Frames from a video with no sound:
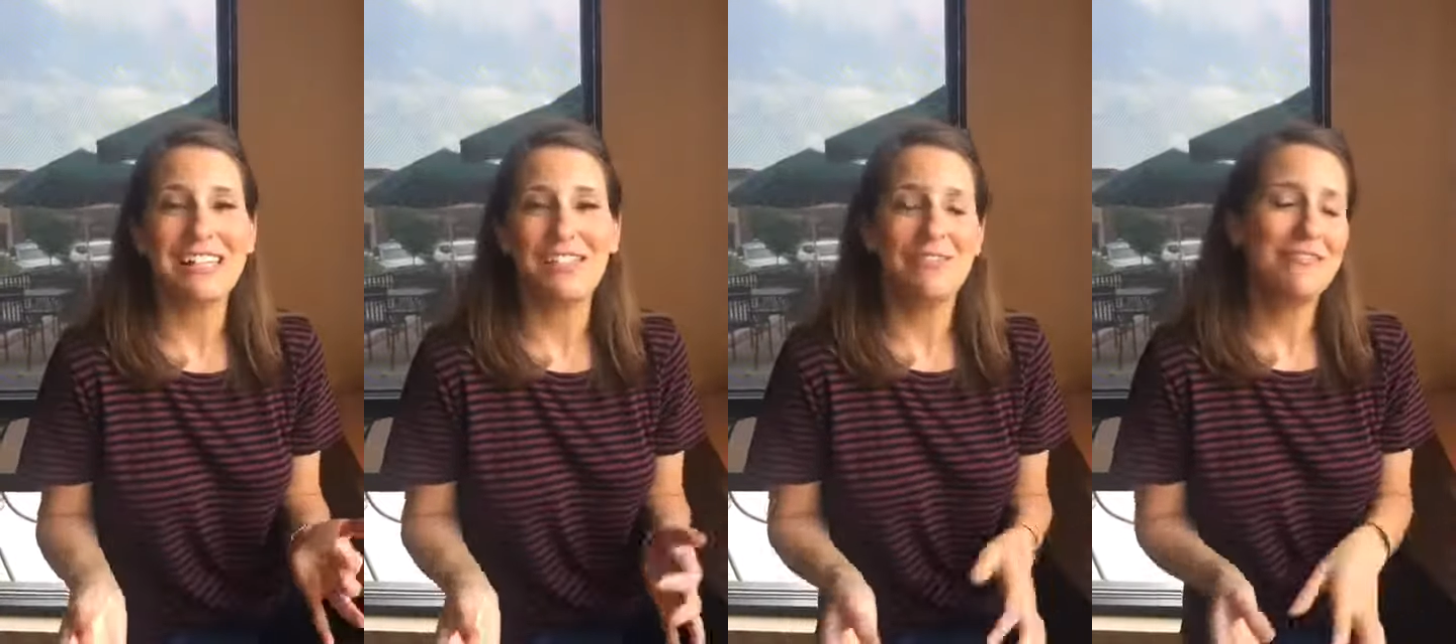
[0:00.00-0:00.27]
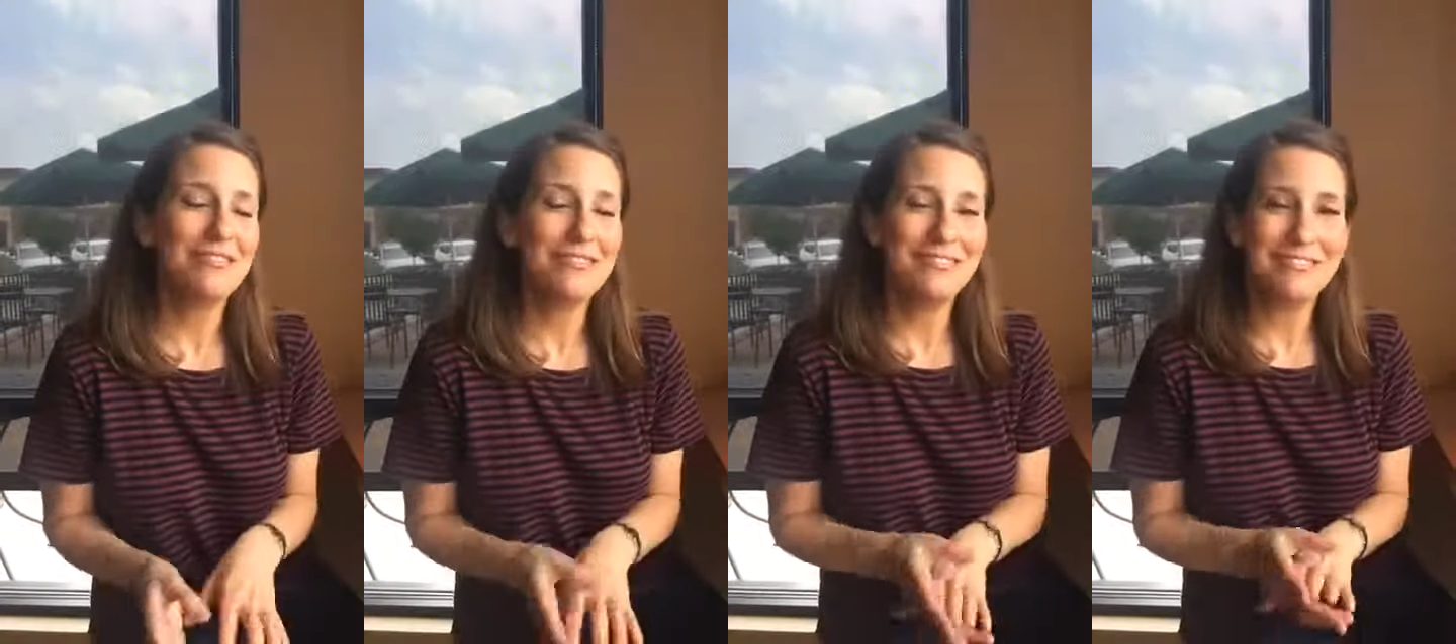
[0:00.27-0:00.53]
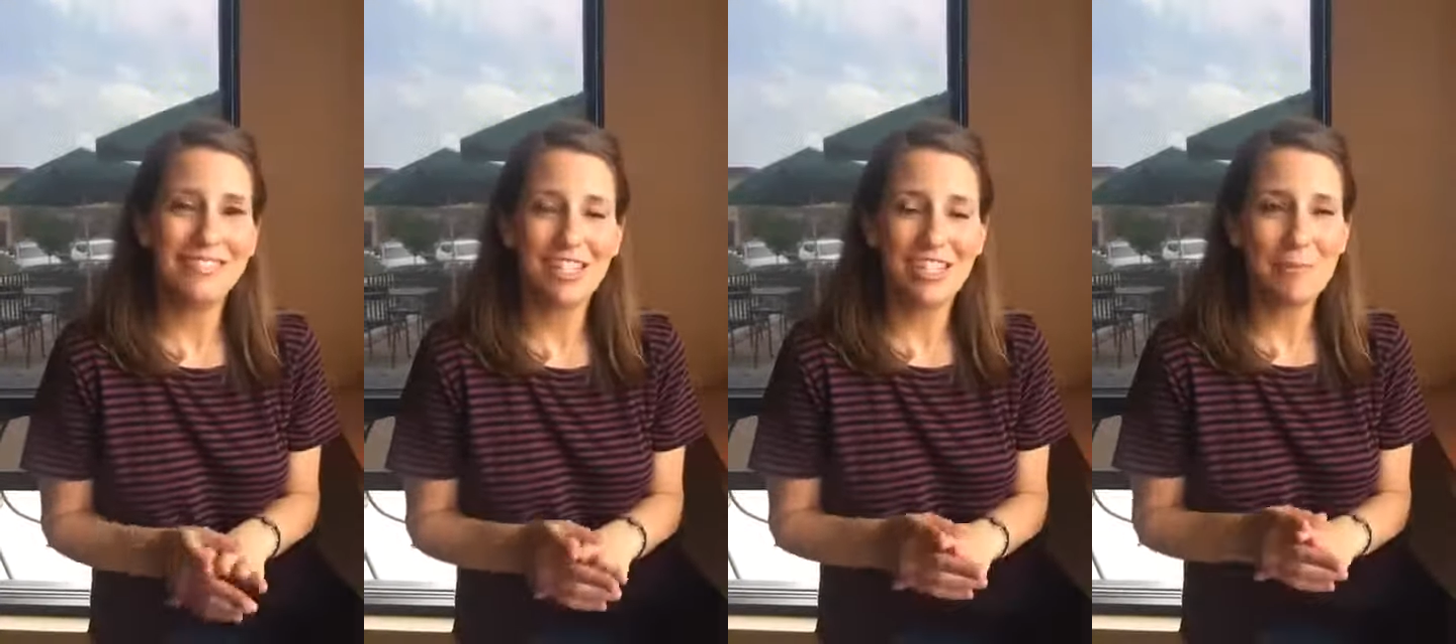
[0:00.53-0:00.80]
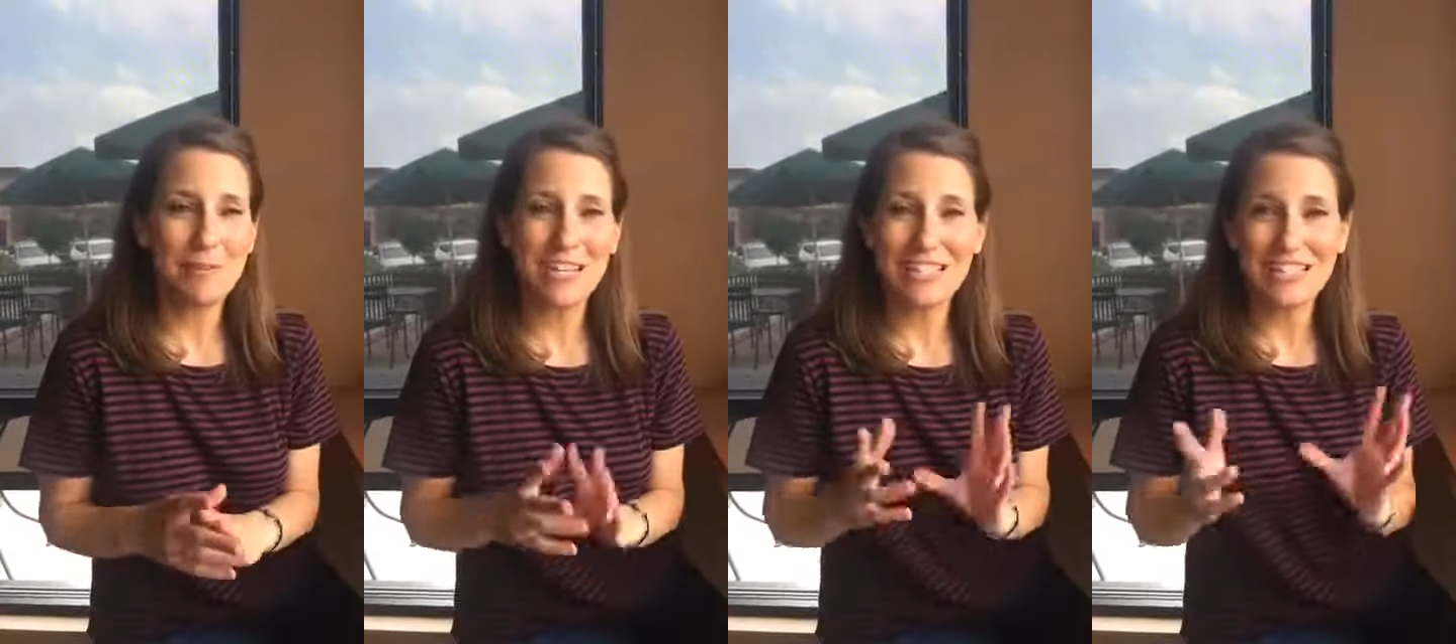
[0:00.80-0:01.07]
So
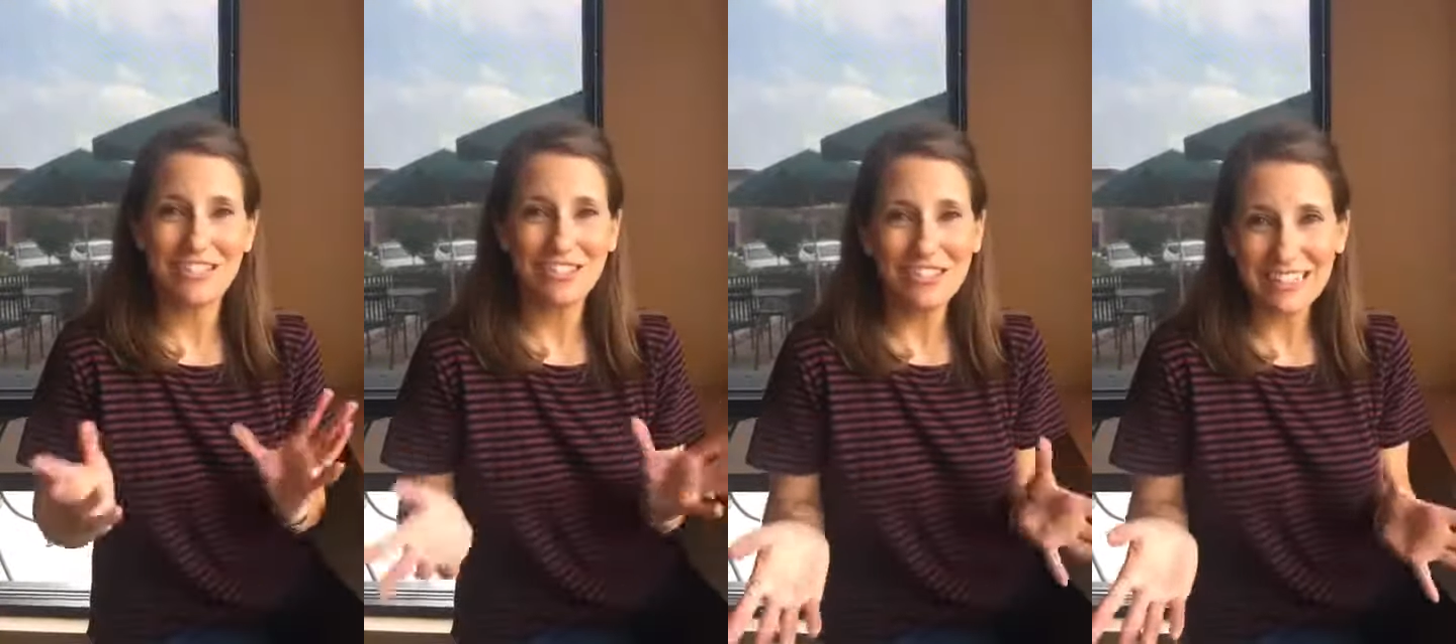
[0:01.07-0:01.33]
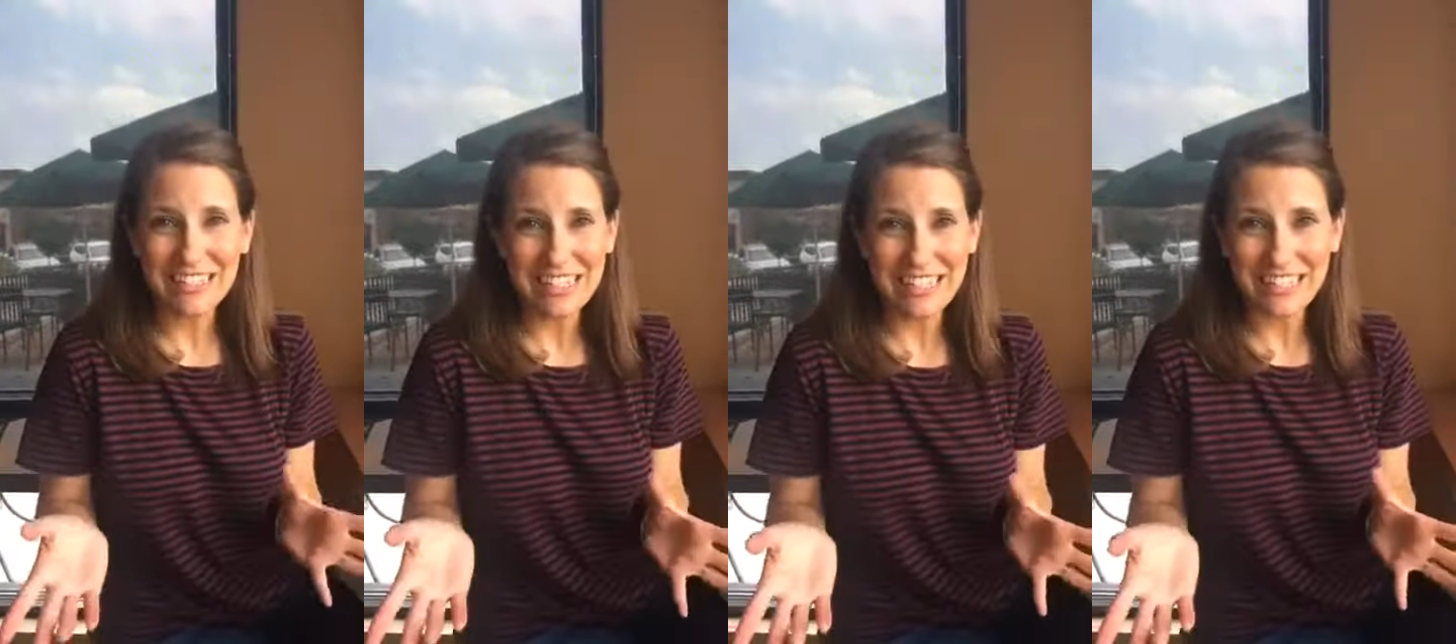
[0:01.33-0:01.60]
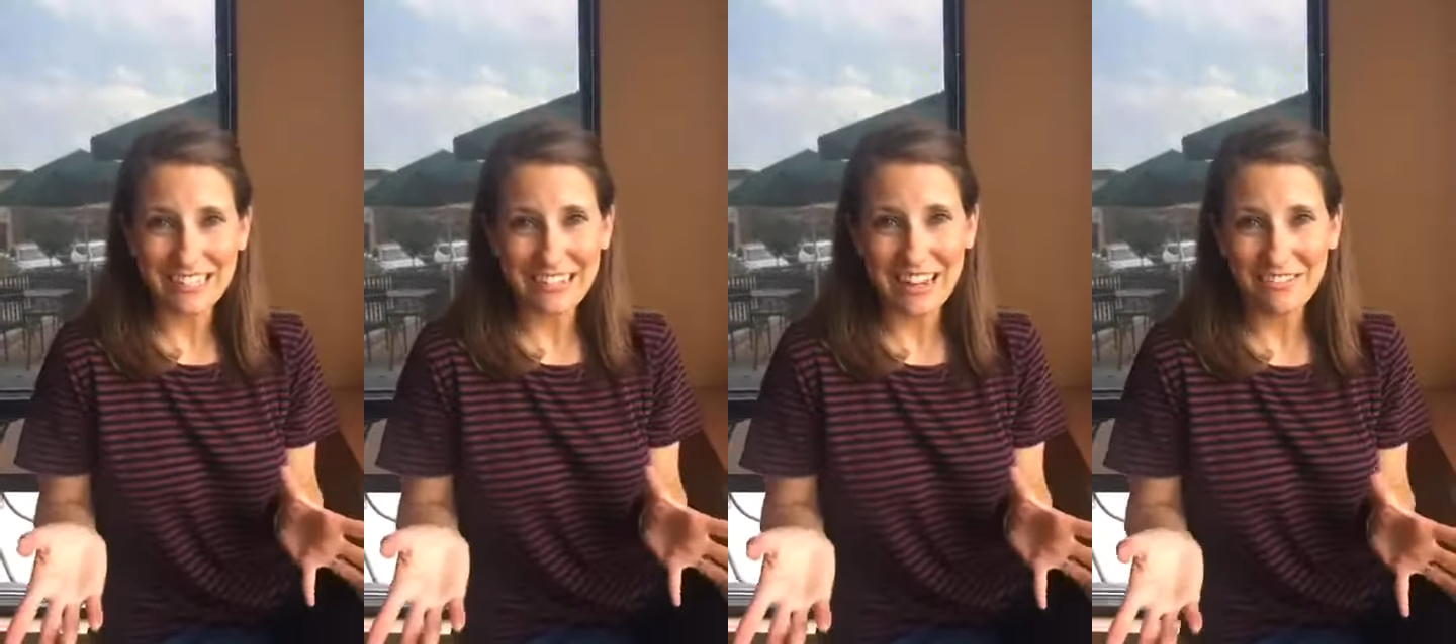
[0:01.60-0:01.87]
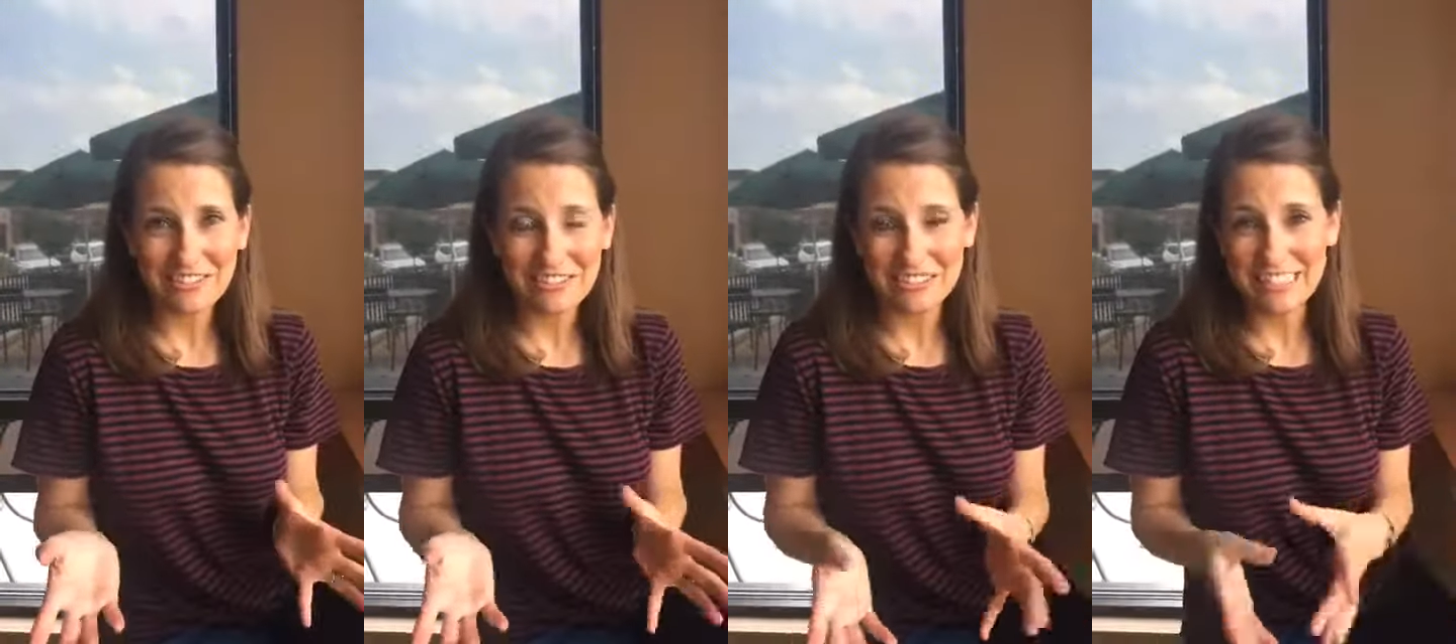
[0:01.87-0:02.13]
just because it looks like it could
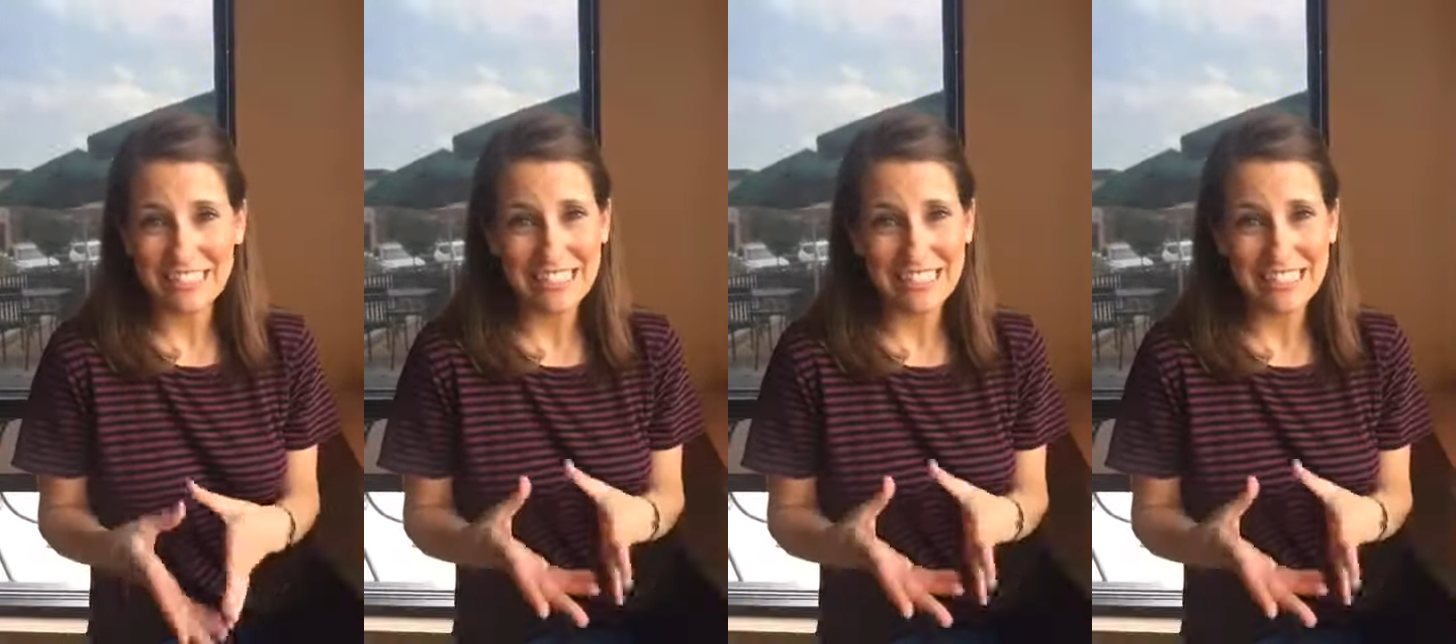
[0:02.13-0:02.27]
have gluten,